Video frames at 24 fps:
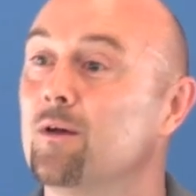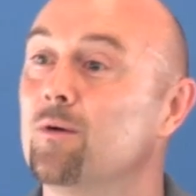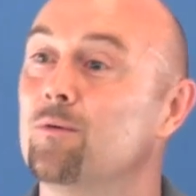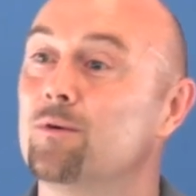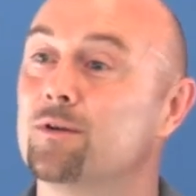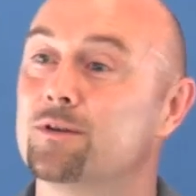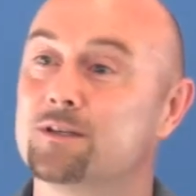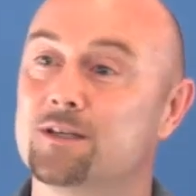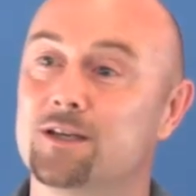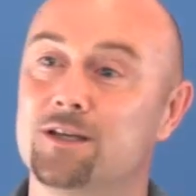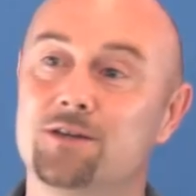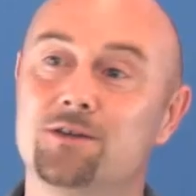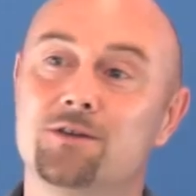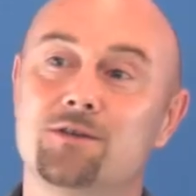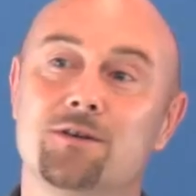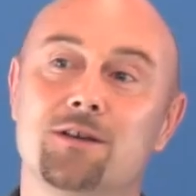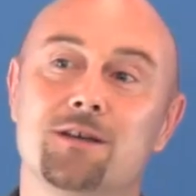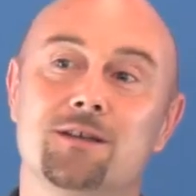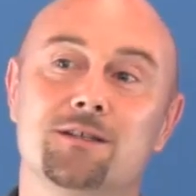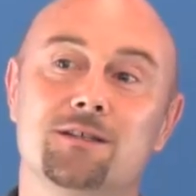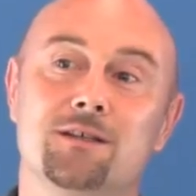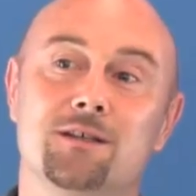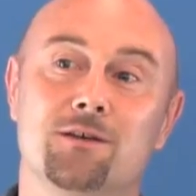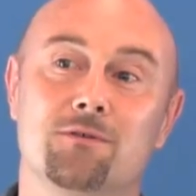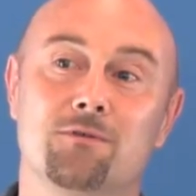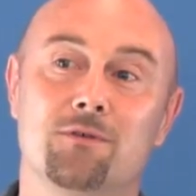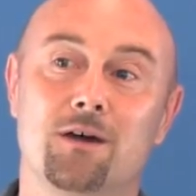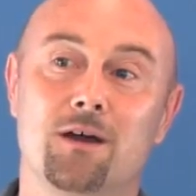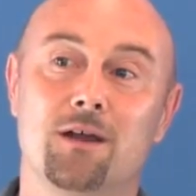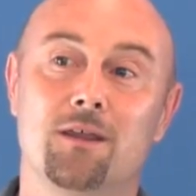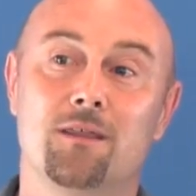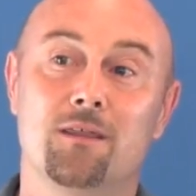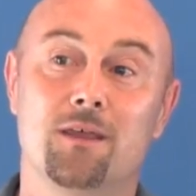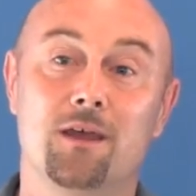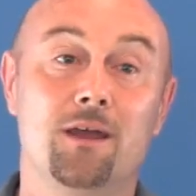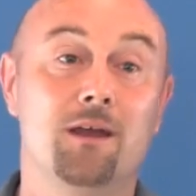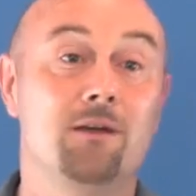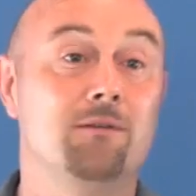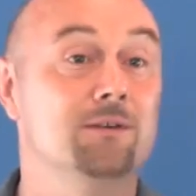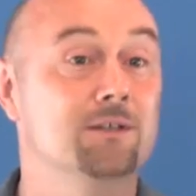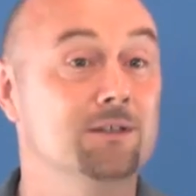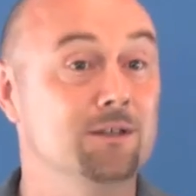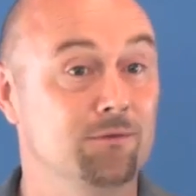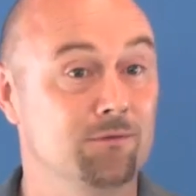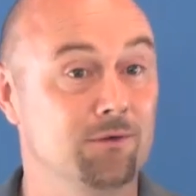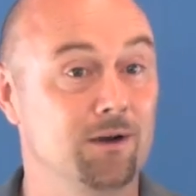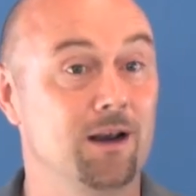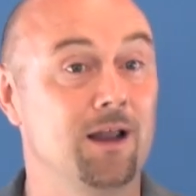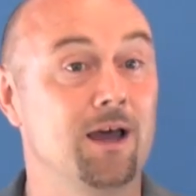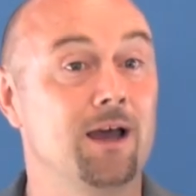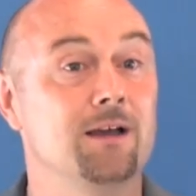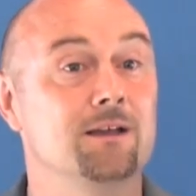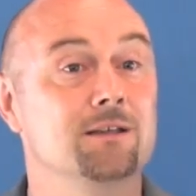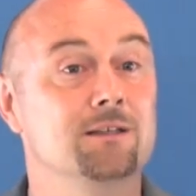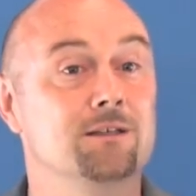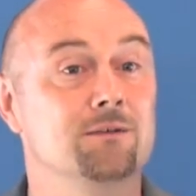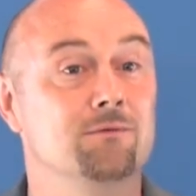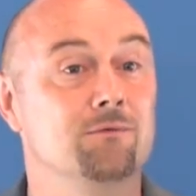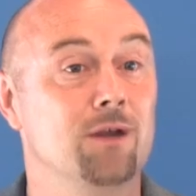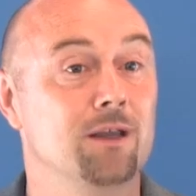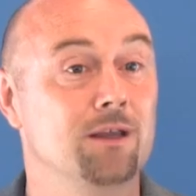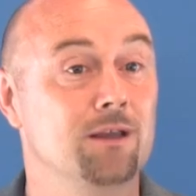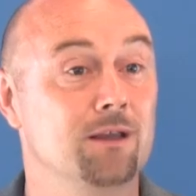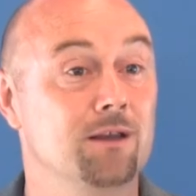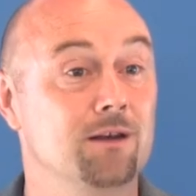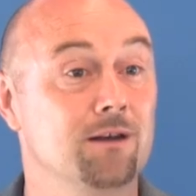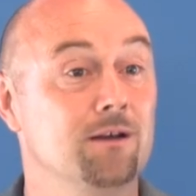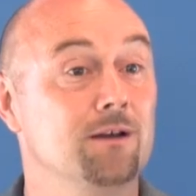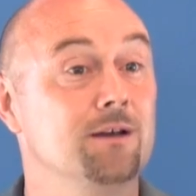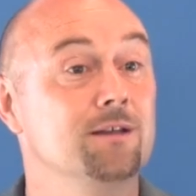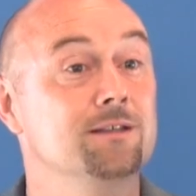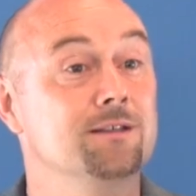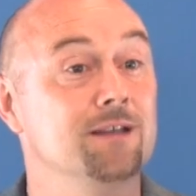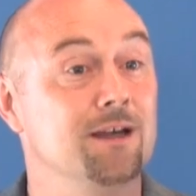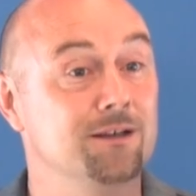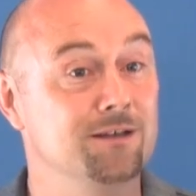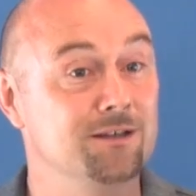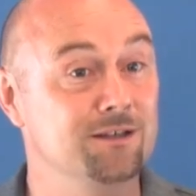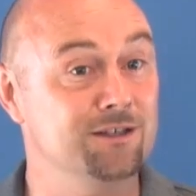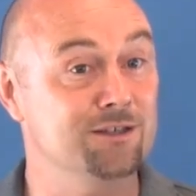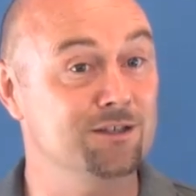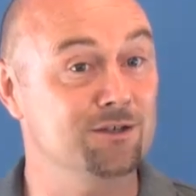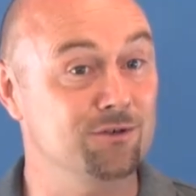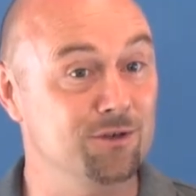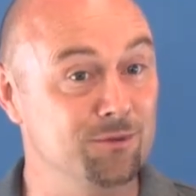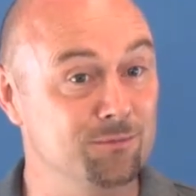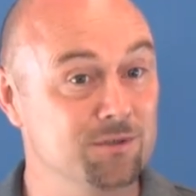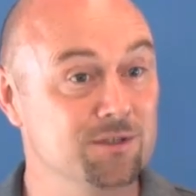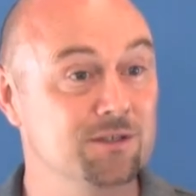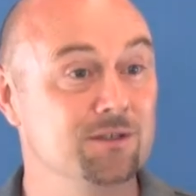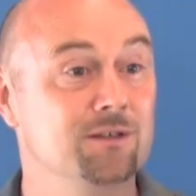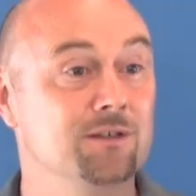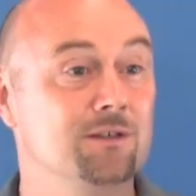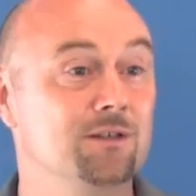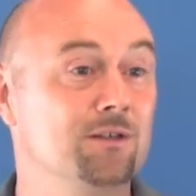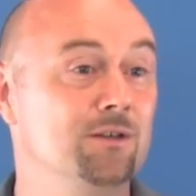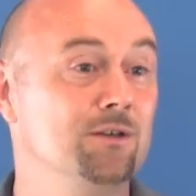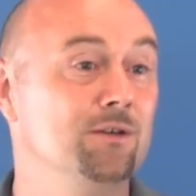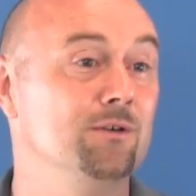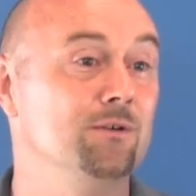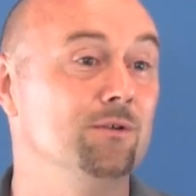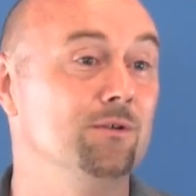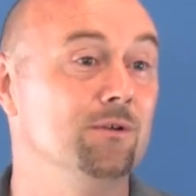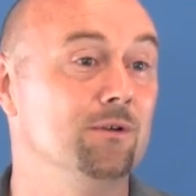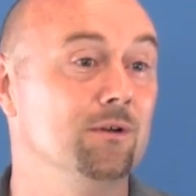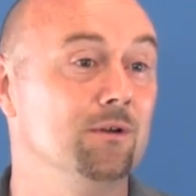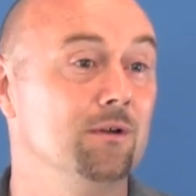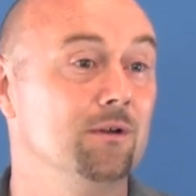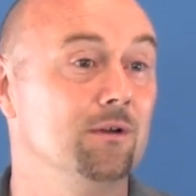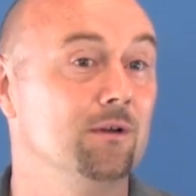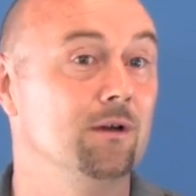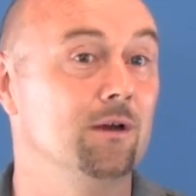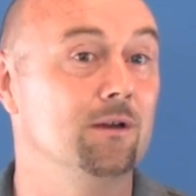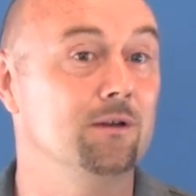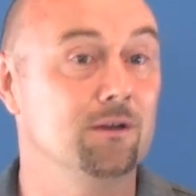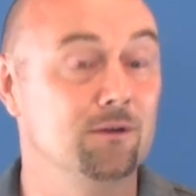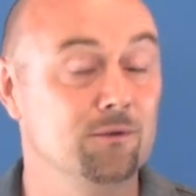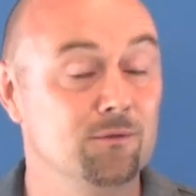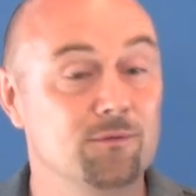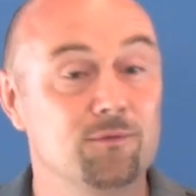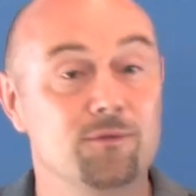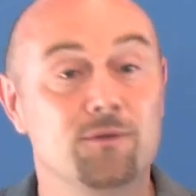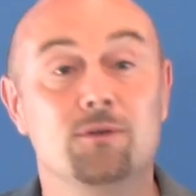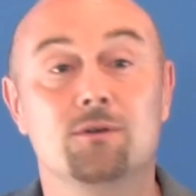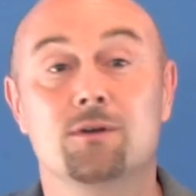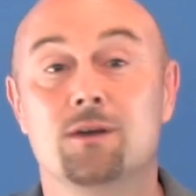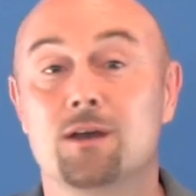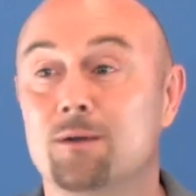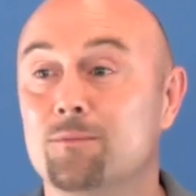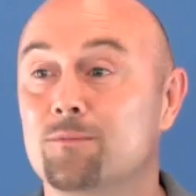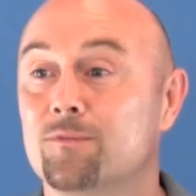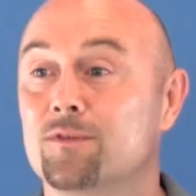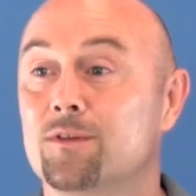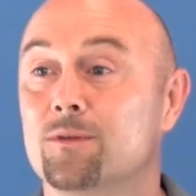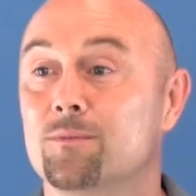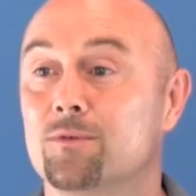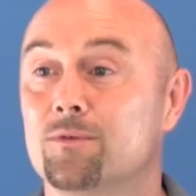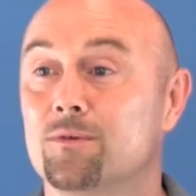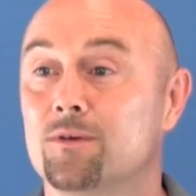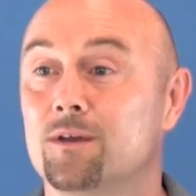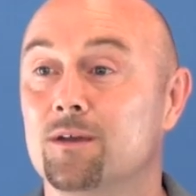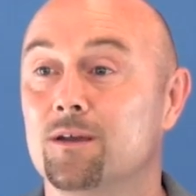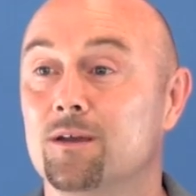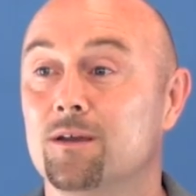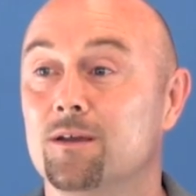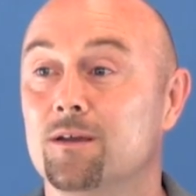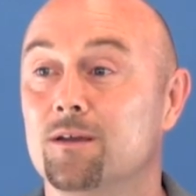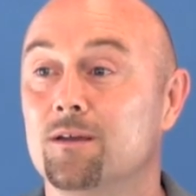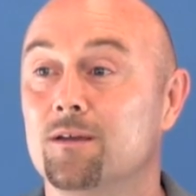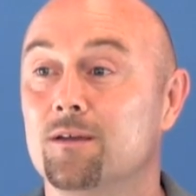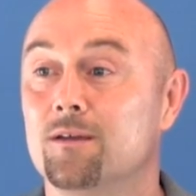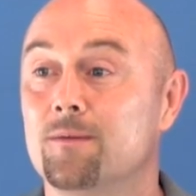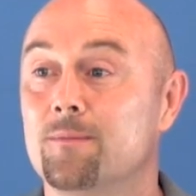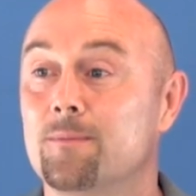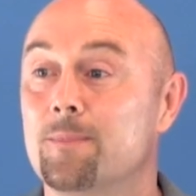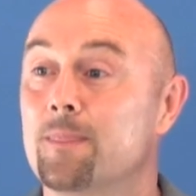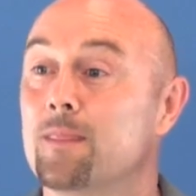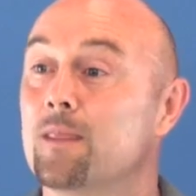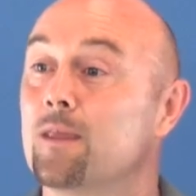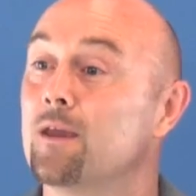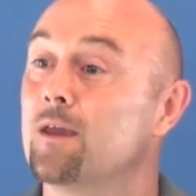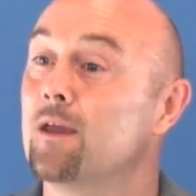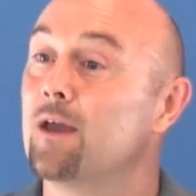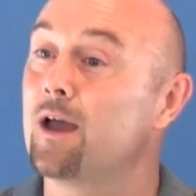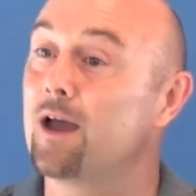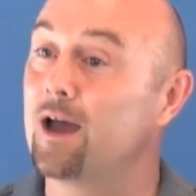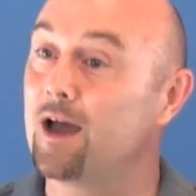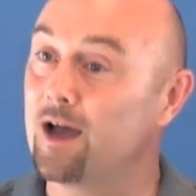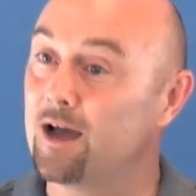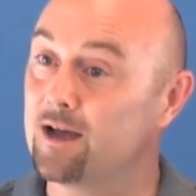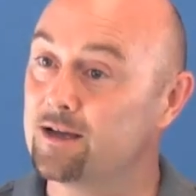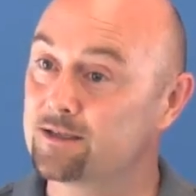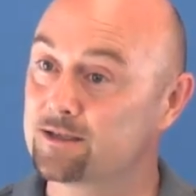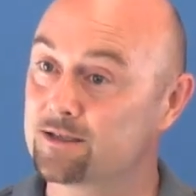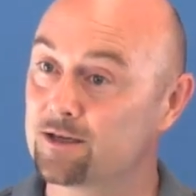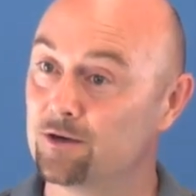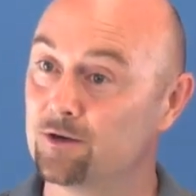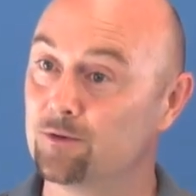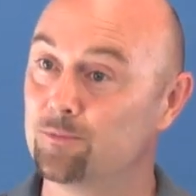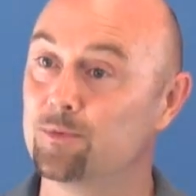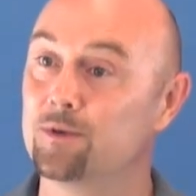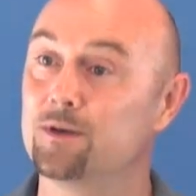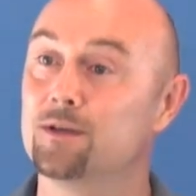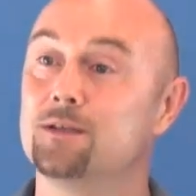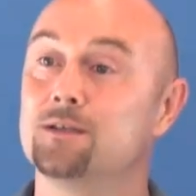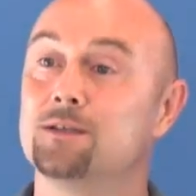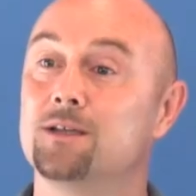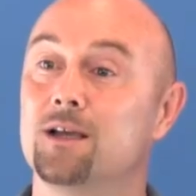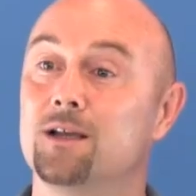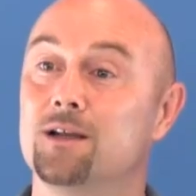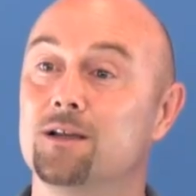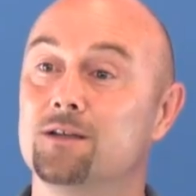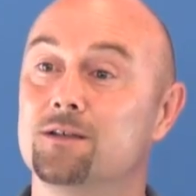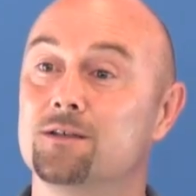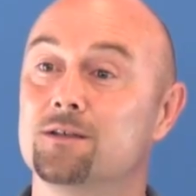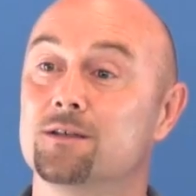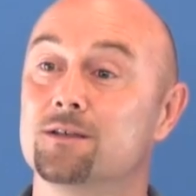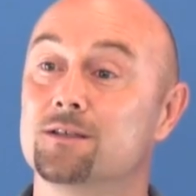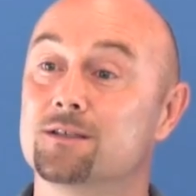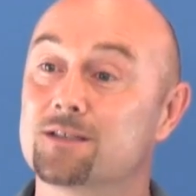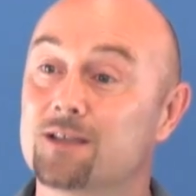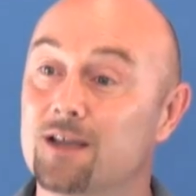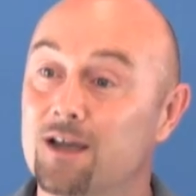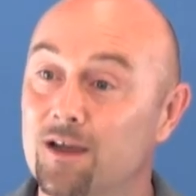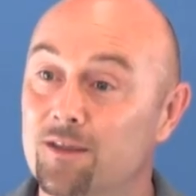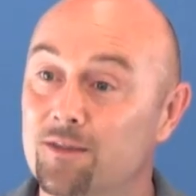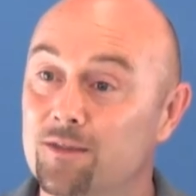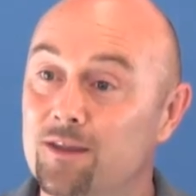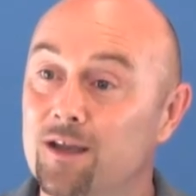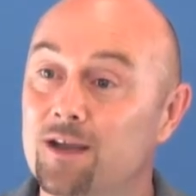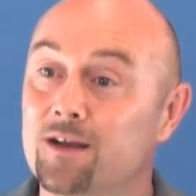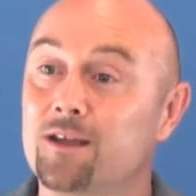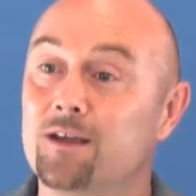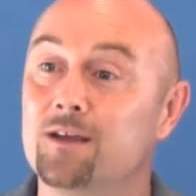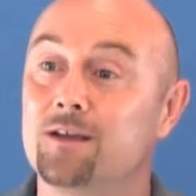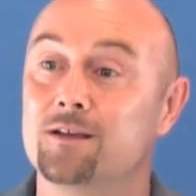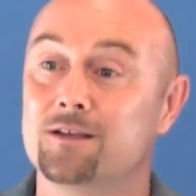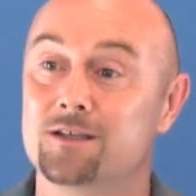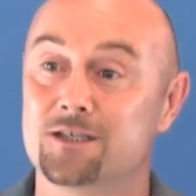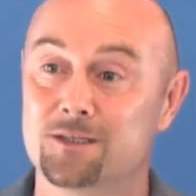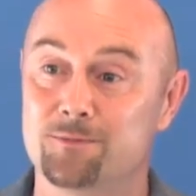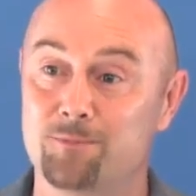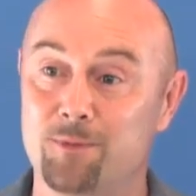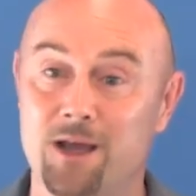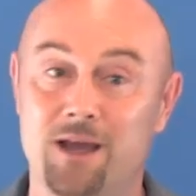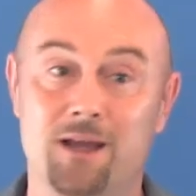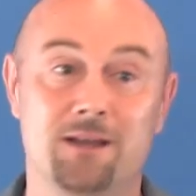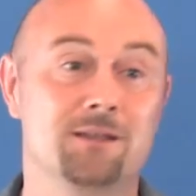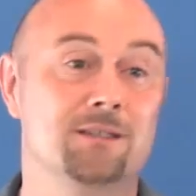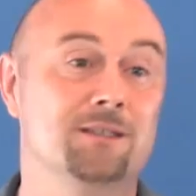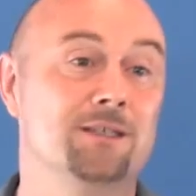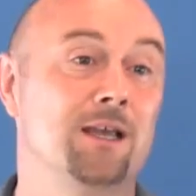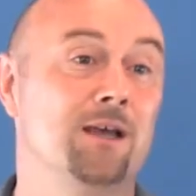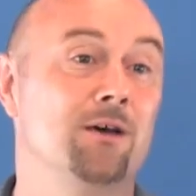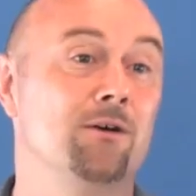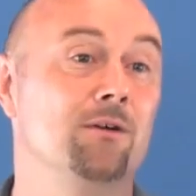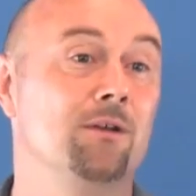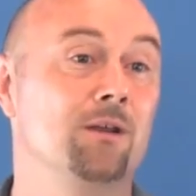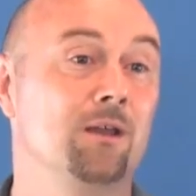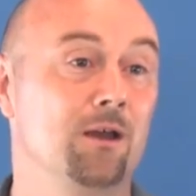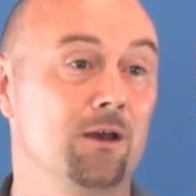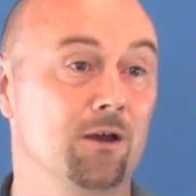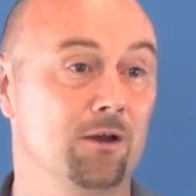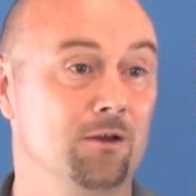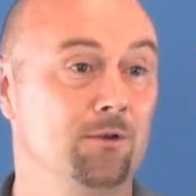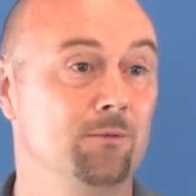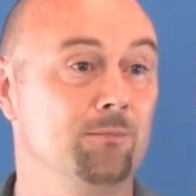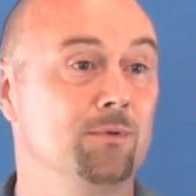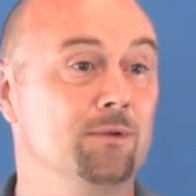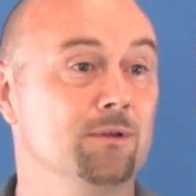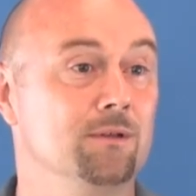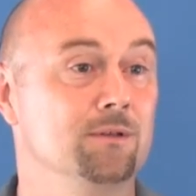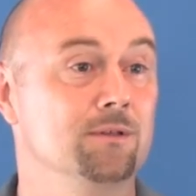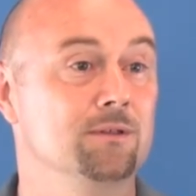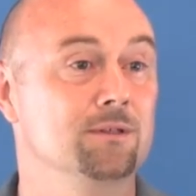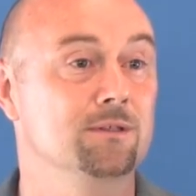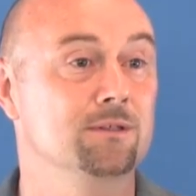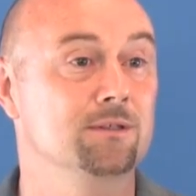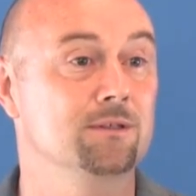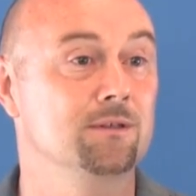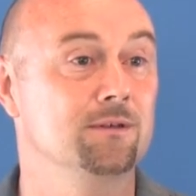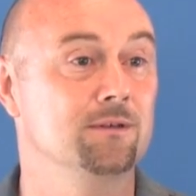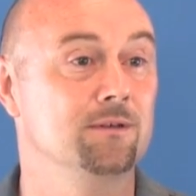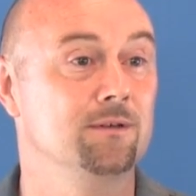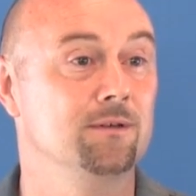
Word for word: What's interesting right there is to relax and recognize that description too. I don't feel comfortable here. As open intelligence, and then it expands out and it opens.